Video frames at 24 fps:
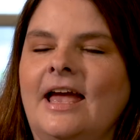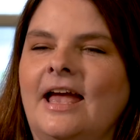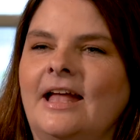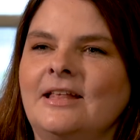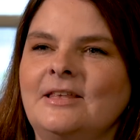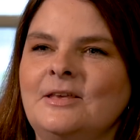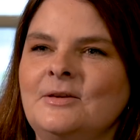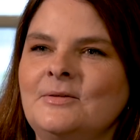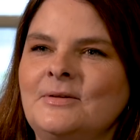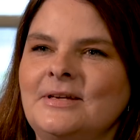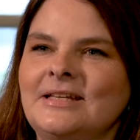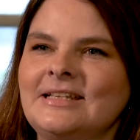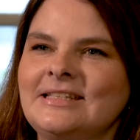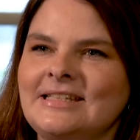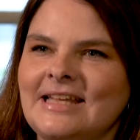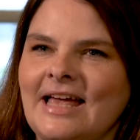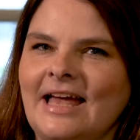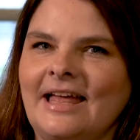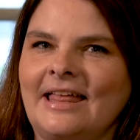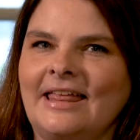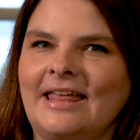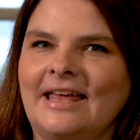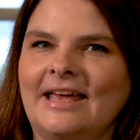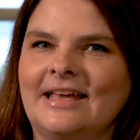and you can
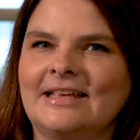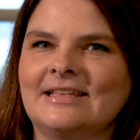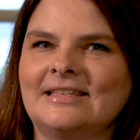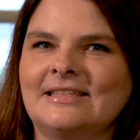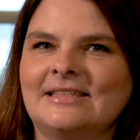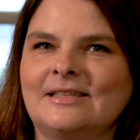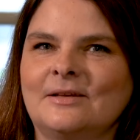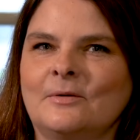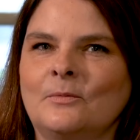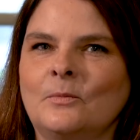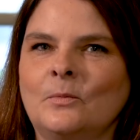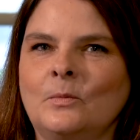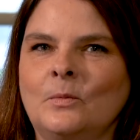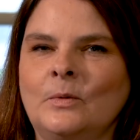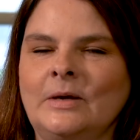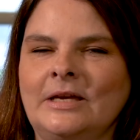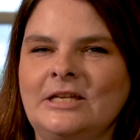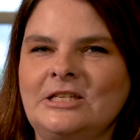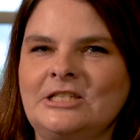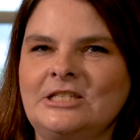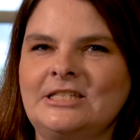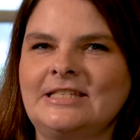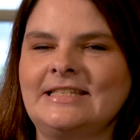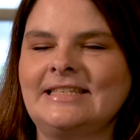tell us
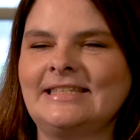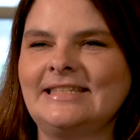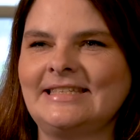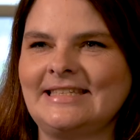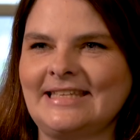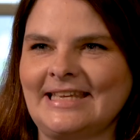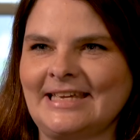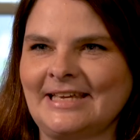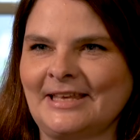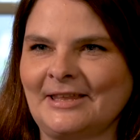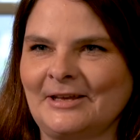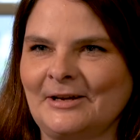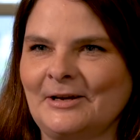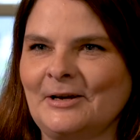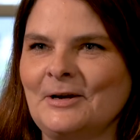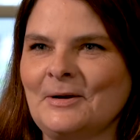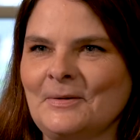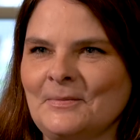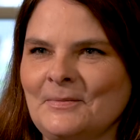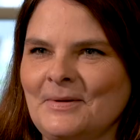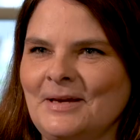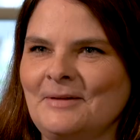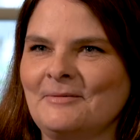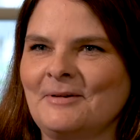which
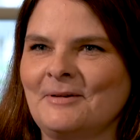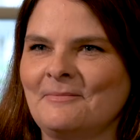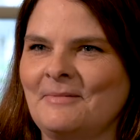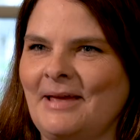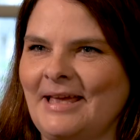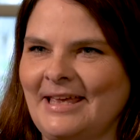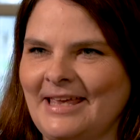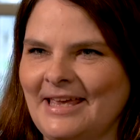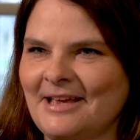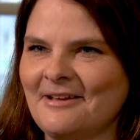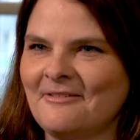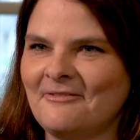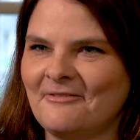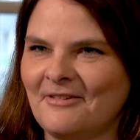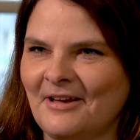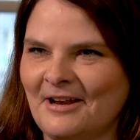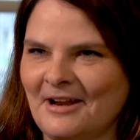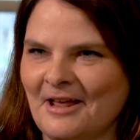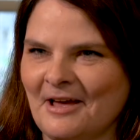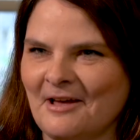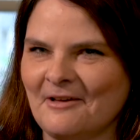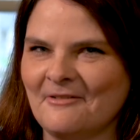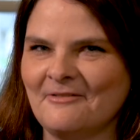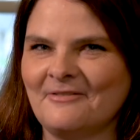Steeler we were making
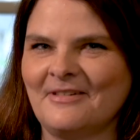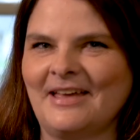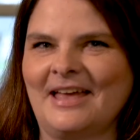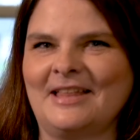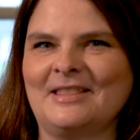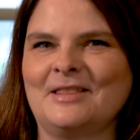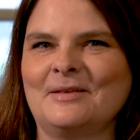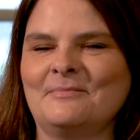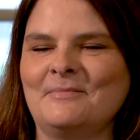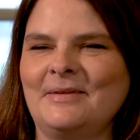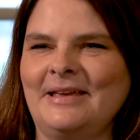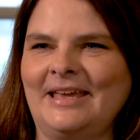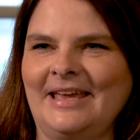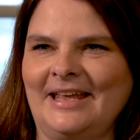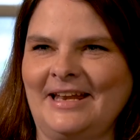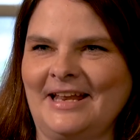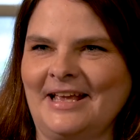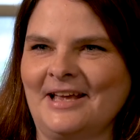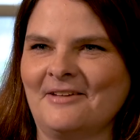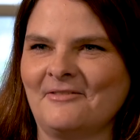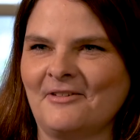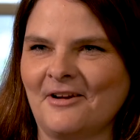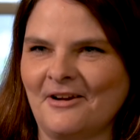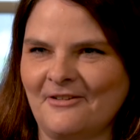fun of at the
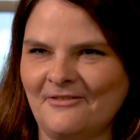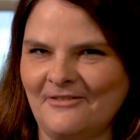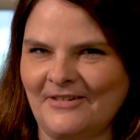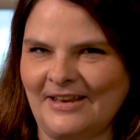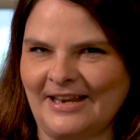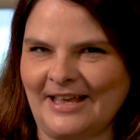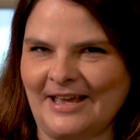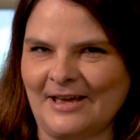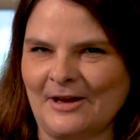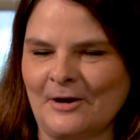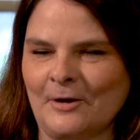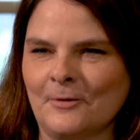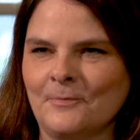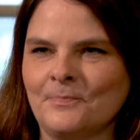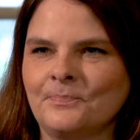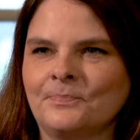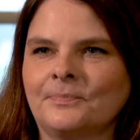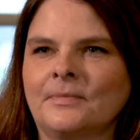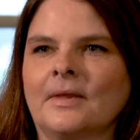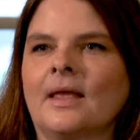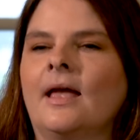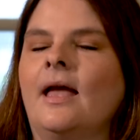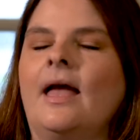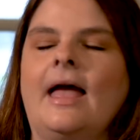beginning of our video.
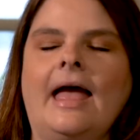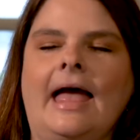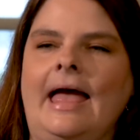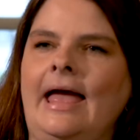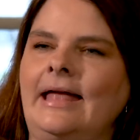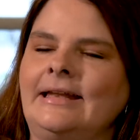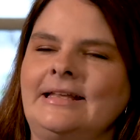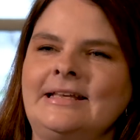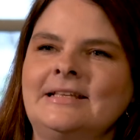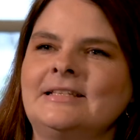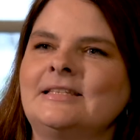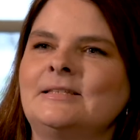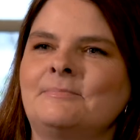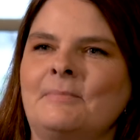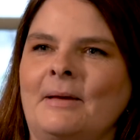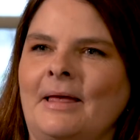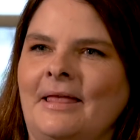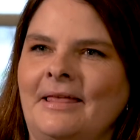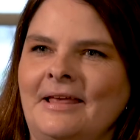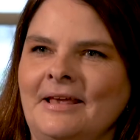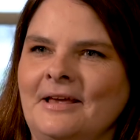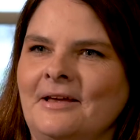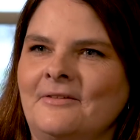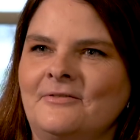Any
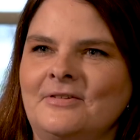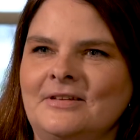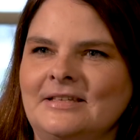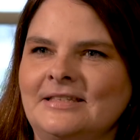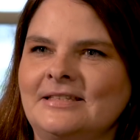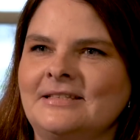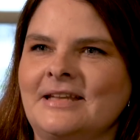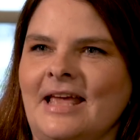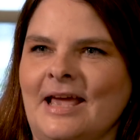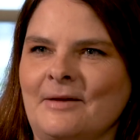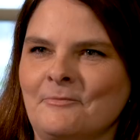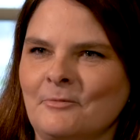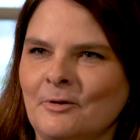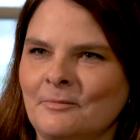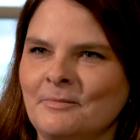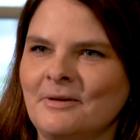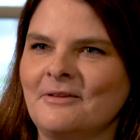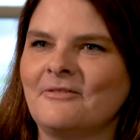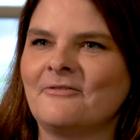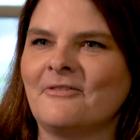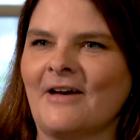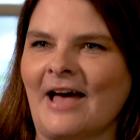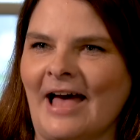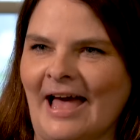spelling of his name will
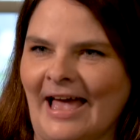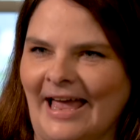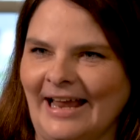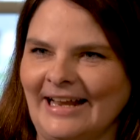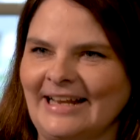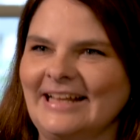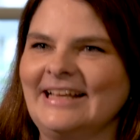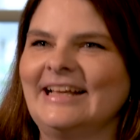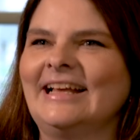be fine.